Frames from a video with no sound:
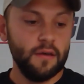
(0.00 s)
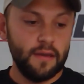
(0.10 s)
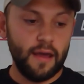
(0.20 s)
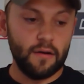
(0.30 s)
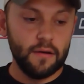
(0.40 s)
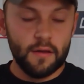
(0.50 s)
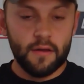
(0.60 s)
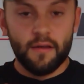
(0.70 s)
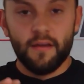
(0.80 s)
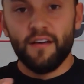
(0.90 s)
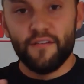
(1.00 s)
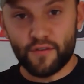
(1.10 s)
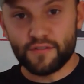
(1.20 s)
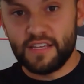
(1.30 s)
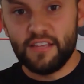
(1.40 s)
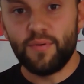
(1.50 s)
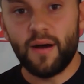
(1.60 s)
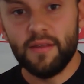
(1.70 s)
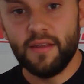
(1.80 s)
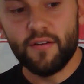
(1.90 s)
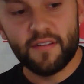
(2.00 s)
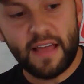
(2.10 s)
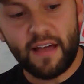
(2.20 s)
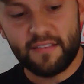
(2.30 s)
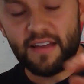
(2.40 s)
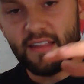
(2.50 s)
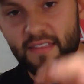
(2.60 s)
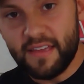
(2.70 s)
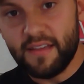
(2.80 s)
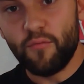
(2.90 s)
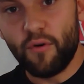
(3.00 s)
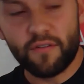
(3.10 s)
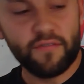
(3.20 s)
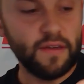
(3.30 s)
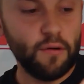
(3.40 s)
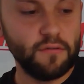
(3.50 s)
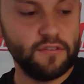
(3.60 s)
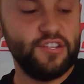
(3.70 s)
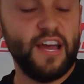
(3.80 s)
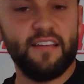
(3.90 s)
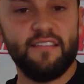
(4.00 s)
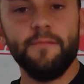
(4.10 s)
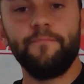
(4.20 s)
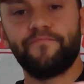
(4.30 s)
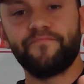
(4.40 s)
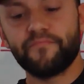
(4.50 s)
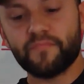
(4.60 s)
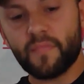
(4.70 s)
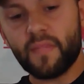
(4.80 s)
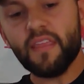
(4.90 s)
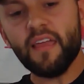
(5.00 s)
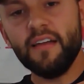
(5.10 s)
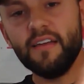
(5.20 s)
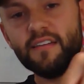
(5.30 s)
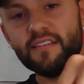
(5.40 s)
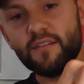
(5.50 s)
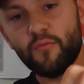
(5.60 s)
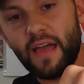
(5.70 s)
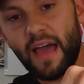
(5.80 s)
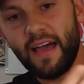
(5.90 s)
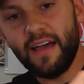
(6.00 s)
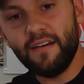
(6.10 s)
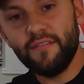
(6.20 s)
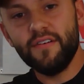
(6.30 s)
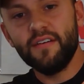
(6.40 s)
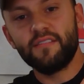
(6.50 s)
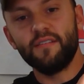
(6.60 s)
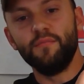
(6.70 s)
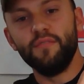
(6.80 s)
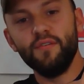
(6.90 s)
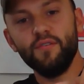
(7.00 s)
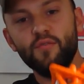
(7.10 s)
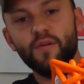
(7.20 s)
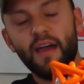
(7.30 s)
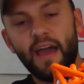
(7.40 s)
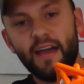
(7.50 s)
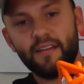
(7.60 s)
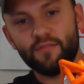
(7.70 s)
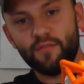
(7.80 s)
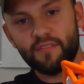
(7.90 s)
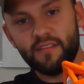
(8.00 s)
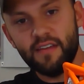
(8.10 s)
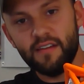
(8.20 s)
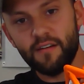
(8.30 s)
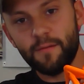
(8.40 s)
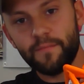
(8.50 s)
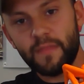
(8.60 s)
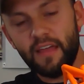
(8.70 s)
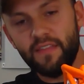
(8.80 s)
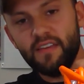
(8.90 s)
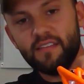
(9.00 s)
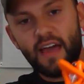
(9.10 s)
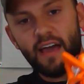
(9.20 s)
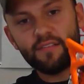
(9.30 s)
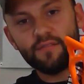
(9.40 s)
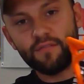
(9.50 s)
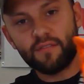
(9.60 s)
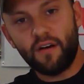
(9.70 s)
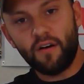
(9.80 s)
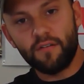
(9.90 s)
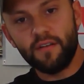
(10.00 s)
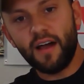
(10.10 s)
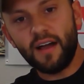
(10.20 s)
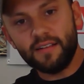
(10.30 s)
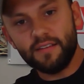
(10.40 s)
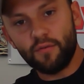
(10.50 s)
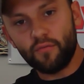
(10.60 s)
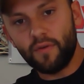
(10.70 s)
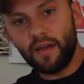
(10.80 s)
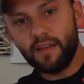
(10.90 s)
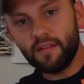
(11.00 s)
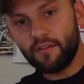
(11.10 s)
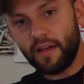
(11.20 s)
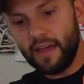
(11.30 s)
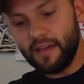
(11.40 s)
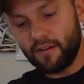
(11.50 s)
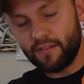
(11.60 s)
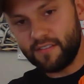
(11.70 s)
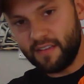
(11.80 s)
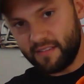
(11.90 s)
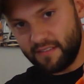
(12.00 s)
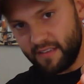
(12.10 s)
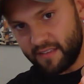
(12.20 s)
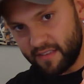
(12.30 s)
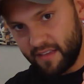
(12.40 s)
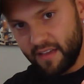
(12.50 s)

Now, first thing you probably noticed outside of the wonderfully orange chassis is we have some new axles here. And these axles are not your regular AR60s.